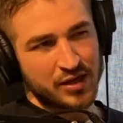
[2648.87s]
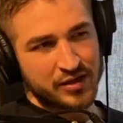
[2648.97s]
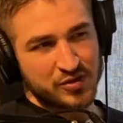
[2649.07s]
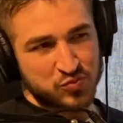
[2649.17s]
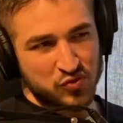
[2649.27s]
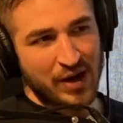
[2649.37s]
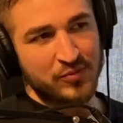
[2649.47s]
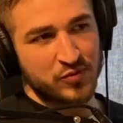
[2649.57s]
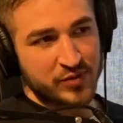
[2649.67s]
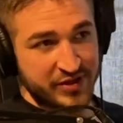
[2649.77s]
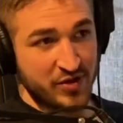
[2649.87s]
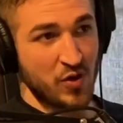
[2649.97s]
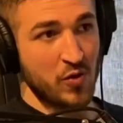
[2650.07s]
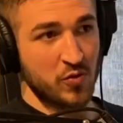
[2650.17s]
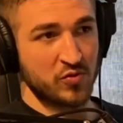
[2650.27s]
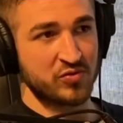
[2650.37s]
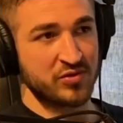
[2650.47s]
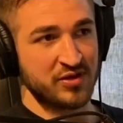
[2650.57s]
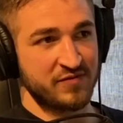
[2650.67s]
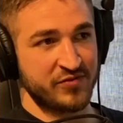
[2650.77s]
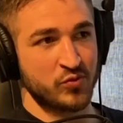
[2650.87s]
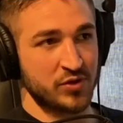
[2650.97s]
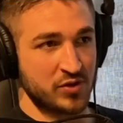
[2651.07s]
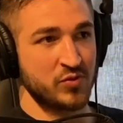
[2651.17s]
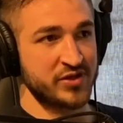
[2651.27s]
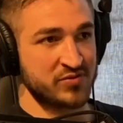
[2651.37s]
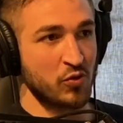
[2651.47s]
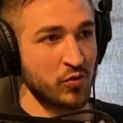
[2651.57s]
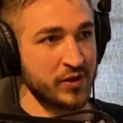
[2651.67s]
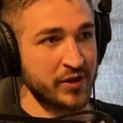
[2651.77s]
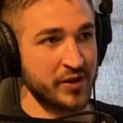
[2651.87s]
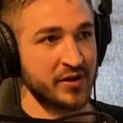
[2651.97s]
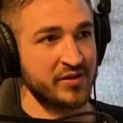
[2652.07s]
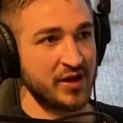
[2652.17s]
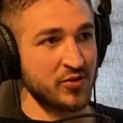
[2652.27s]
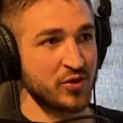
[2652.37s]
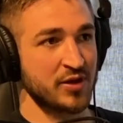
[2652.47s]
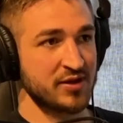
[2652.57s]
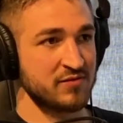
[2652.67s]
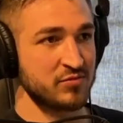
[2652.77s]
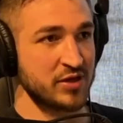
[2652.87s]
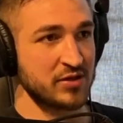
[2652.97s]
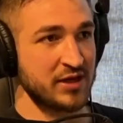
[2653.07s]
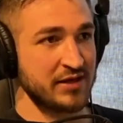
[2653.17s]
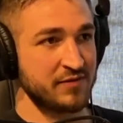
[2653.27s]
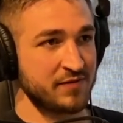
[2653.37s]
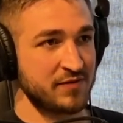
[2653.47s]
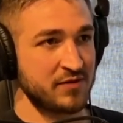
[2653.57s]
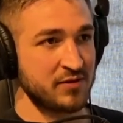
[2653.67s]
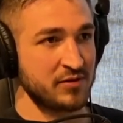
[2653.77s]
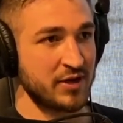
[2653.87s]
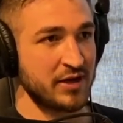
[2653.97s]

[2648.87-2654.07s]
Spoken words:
You probably know if you were to quit smoking that you're going to live a better life. Right.